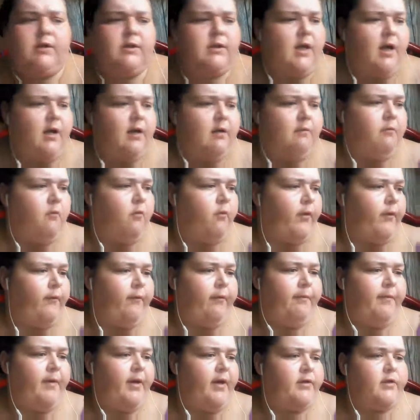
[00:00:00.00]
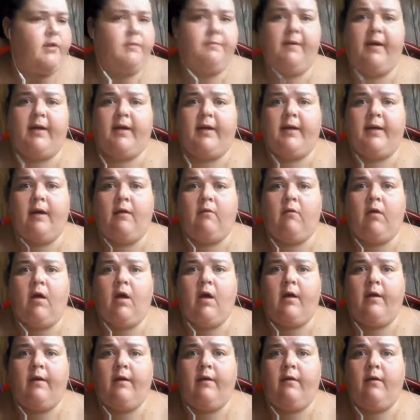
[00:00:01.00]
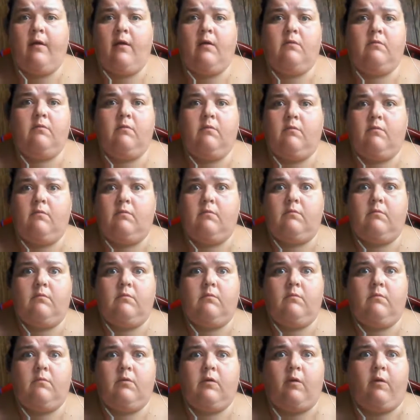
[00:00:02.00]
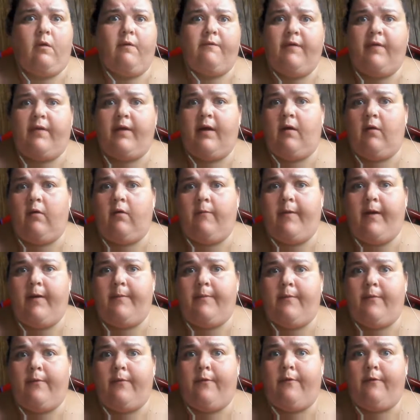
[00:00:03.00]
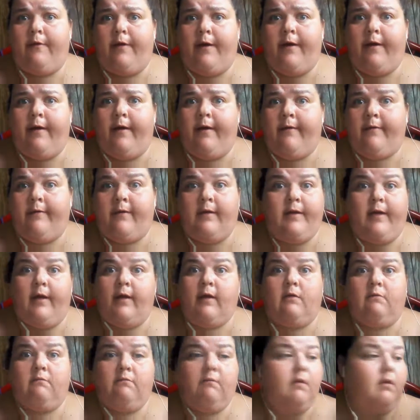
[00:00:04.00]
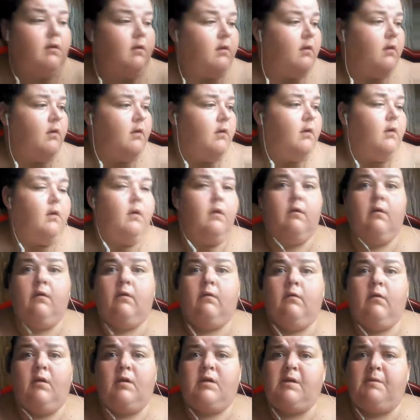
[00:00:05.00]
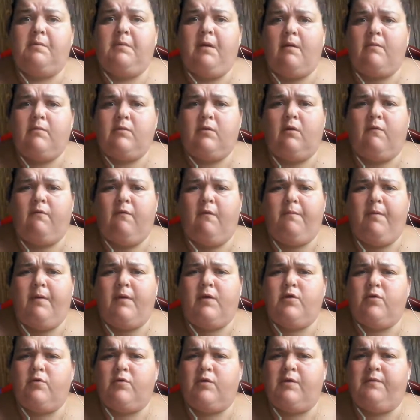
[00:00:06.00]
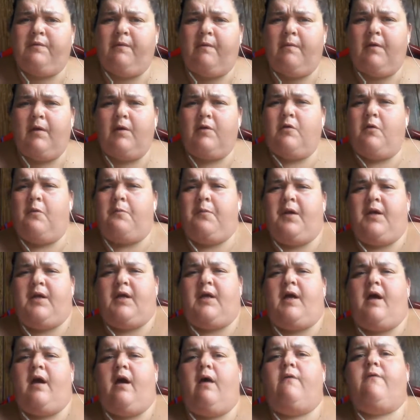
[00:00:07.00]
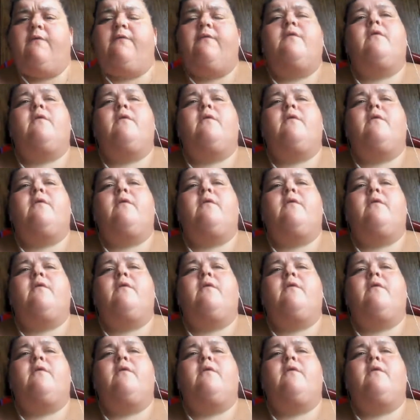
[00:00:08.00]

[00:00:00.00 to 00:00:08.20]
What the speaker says: is kind of boring with me. I just make an outline and then throw everything on the paper and then edit. And sometimes look for pictures if I'm going to do a PDF.